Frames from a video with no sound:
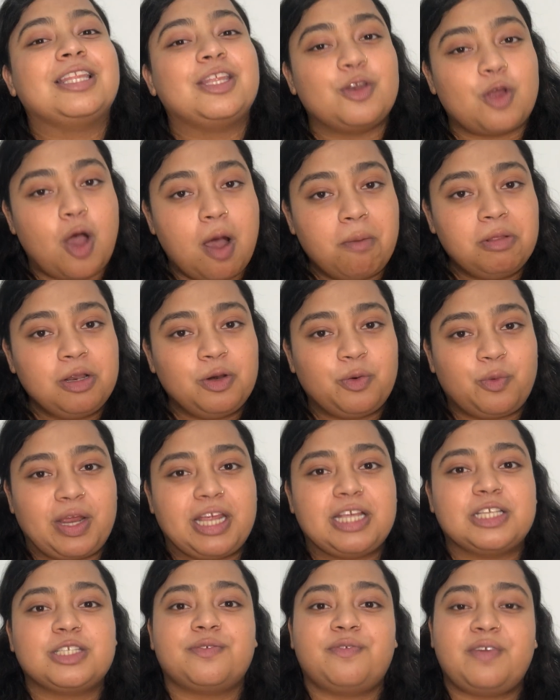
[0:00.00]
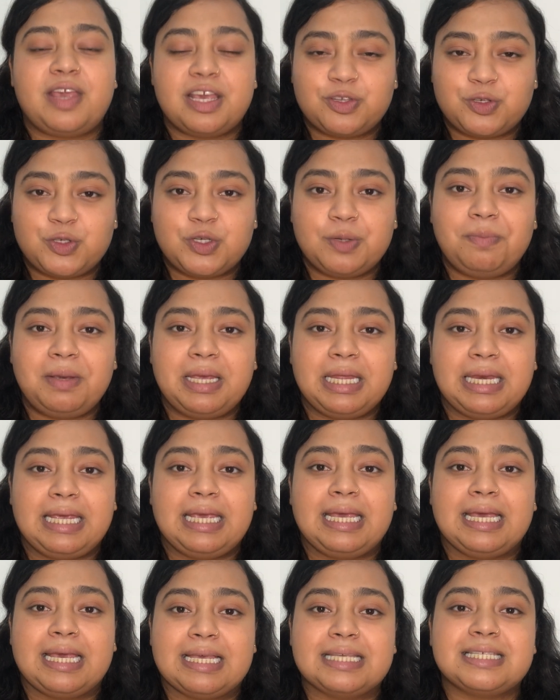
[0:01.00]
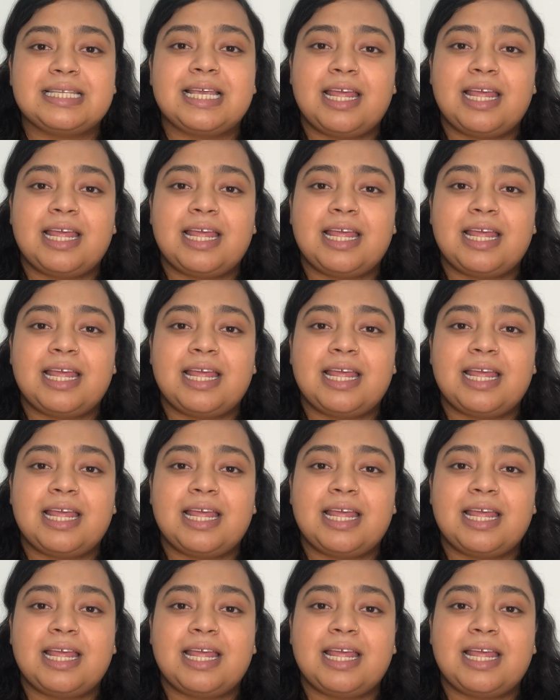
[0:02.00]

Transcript: The normal range of SGPT is